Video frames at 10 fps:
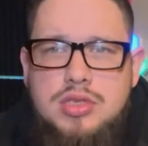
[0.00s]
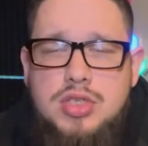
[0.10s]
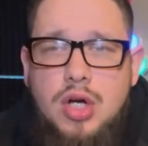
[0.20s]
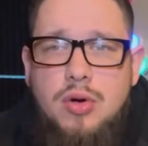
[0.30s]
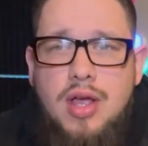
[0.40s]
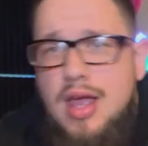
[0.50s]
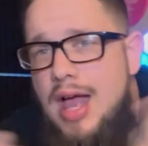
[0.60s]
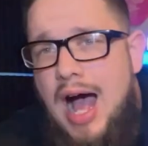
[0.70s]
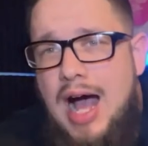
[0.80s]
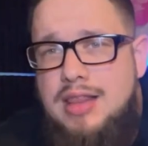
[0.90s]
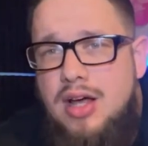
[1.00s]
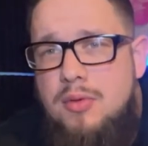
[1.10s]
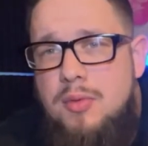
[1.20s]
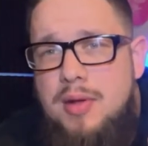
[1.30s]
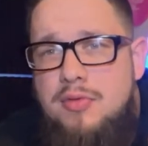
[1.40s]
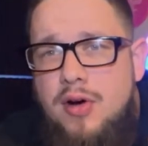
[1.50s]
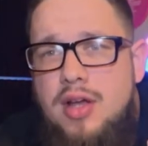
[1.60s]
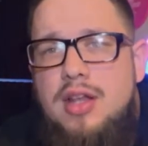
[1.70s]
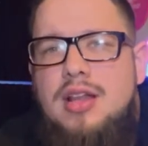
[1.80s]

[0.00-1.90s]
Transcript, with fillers: So I thought it would be fun.